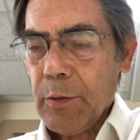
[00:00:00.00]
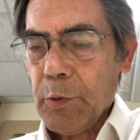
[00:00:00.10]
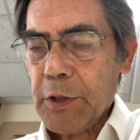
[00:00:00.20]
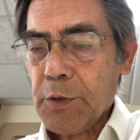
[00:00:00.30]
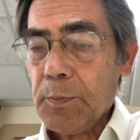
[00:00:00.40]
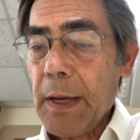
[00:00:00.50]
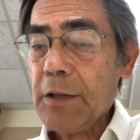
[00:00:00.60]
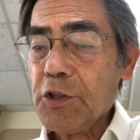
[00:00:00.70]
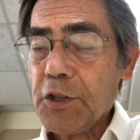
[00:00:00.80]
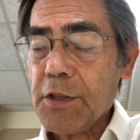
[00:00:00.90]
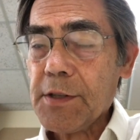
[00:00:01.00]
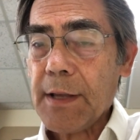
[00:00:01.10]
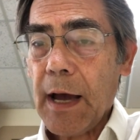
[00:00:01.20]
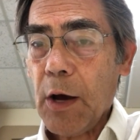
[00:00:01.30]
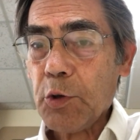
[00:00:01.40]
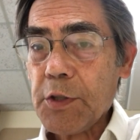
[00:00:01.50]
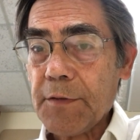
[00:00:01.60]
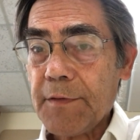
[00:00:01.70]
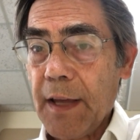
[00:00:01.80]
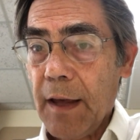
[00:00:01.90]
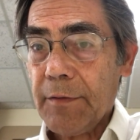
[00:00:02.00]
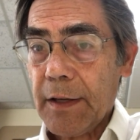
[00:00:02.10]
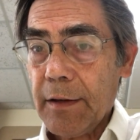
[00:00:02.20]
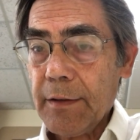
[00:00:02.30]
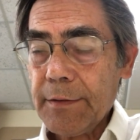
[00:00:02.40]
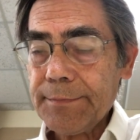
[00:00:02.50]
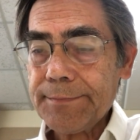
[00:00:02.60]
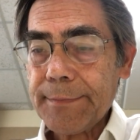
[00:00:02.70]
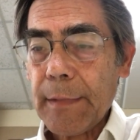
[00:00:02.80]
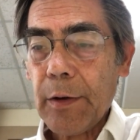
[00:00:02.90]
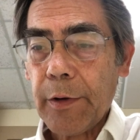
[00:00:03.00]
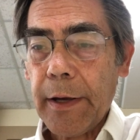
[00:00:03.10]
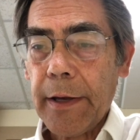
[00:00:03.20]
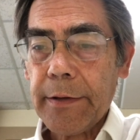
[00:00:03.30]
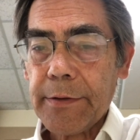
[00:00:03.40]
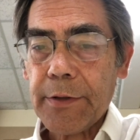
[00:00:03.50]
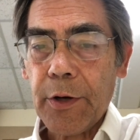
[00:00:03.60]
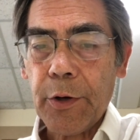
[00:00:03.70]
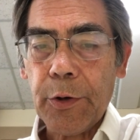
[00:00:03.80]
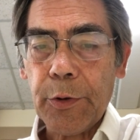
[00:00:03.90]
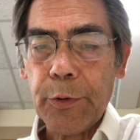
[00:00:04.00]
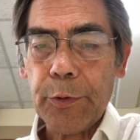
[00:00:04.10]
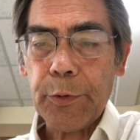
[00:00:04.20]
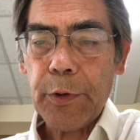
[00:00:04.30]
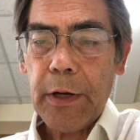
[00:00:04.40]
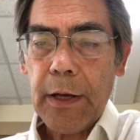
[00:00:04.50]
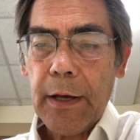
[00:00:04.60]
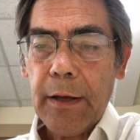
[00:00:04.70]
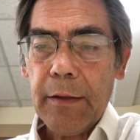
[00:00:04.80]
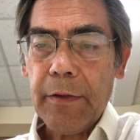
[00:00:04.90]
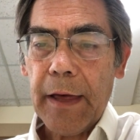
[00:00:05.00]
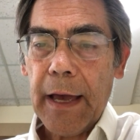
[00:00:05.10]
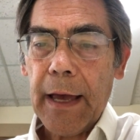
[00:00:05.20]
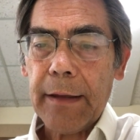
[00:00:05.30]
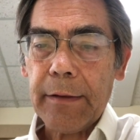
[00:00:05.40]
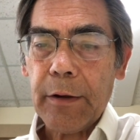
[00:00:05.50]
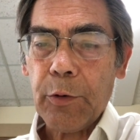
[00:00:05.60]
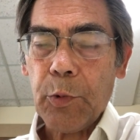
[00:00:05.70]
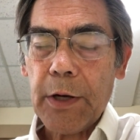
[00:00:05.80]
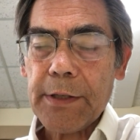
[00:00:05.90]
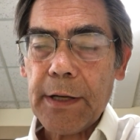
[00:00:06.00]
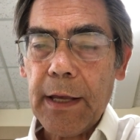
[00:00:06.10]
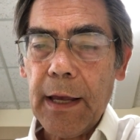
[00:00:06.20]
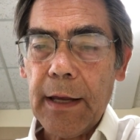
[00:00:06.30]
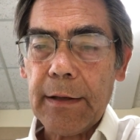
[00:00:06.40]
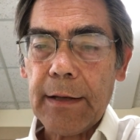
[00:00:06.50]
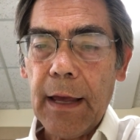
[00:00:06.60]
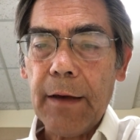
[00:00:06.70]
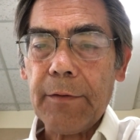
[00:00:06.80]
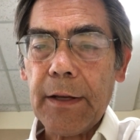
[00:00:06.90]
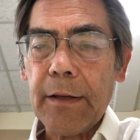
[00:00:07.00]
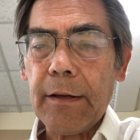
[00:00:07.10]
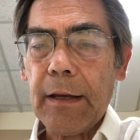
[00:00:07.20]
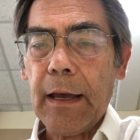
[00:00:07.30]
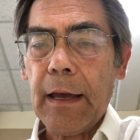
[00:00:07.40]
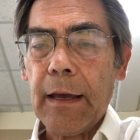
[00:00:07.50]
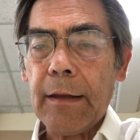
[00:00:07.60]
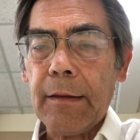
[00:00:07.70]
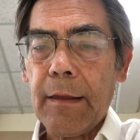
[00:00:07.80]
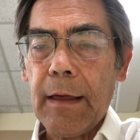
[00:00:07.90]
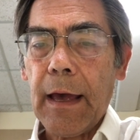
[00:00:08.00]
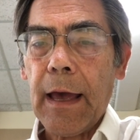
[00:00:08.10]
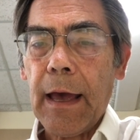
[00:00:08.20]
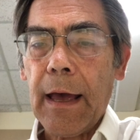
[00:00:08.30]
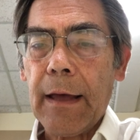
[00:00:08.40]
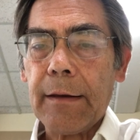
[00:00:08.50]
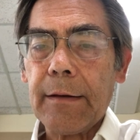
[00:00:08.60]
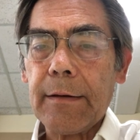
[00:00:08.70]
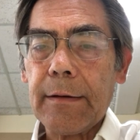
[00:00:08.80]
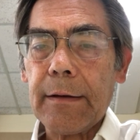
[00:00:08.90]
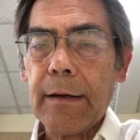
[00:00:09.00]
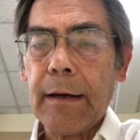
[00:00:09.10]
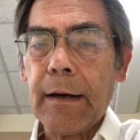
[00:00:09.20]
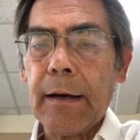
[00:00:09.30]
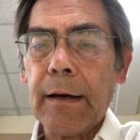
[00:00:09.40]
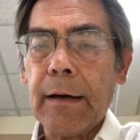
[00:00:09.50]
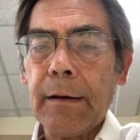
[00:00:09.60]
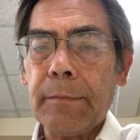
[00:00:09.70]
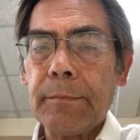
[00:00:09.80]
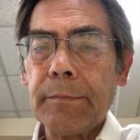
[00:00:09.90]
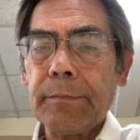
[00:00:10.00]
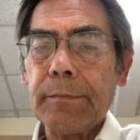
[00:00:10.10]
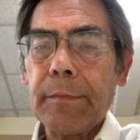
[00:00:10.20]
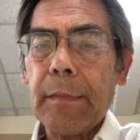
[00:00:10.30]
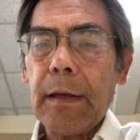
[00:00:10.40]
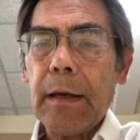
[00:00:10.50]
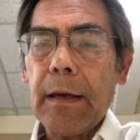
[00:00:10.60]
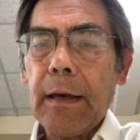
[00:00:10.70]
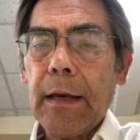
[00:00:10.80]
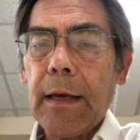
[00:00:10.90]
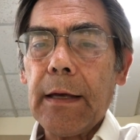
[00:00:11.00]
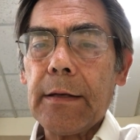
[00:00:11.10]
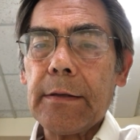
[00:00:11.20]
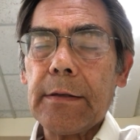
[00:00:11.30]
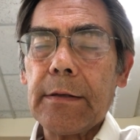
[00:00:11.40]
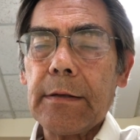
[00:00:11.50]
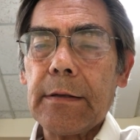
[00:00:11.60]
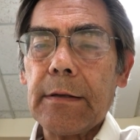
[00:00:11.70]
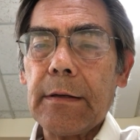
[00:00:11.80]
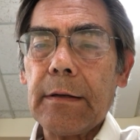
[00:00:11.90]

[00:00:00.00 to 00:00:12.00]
which mentions the house of David. Okay, so that there was a King David and that um, his